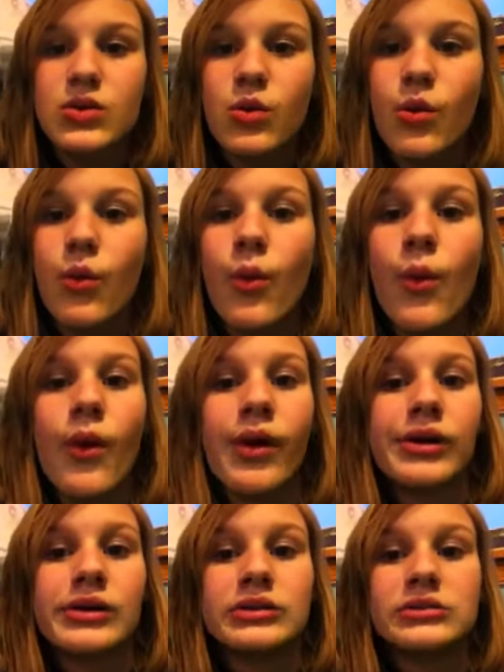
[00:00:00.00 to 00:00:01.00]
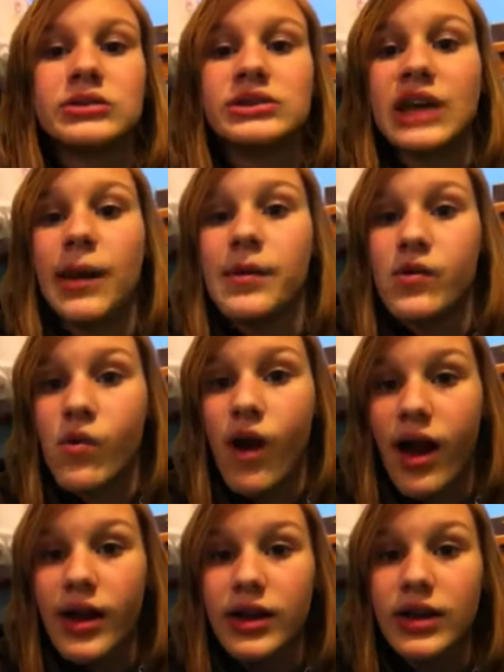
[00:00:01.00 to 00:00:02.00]
or Debby
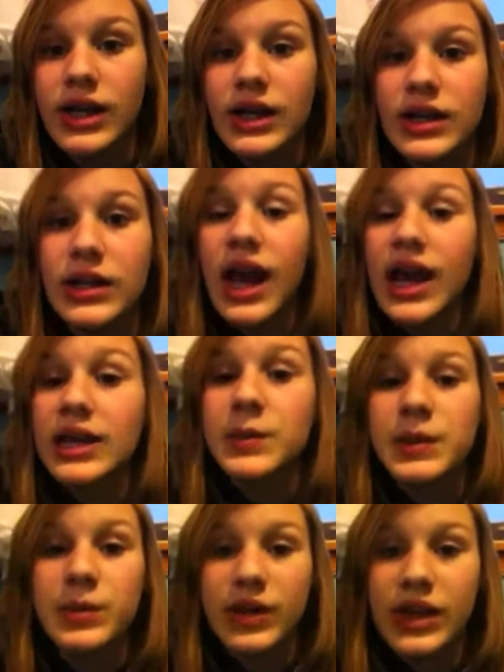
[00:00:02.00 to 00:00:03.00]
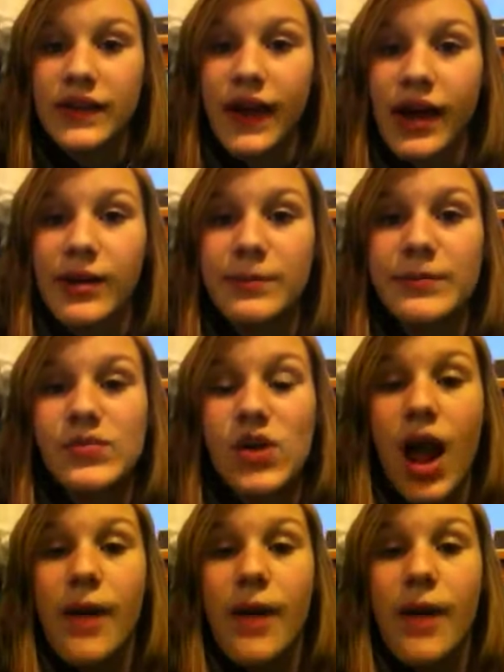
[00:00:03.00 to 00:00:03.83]
Ryan, any people like that, okay?